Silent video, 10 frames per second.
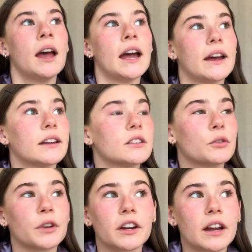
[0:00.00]
and
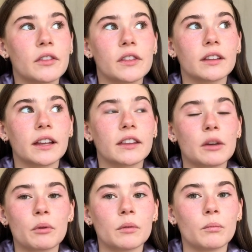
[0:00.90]
figured out that like
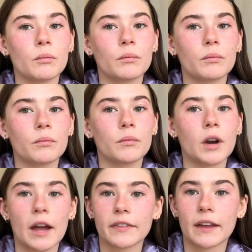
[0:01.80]
they were
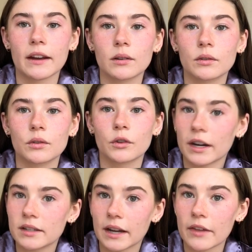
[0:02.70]
not that
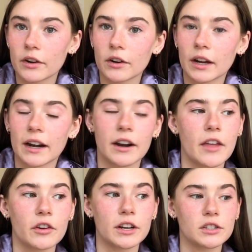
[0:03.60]
great together. And
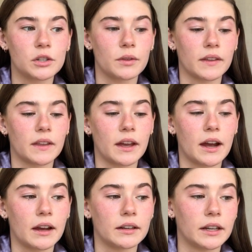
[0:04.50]
another issue that they
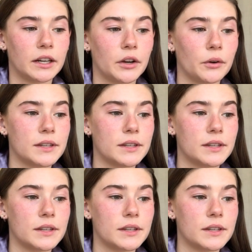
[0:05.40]
had, I know,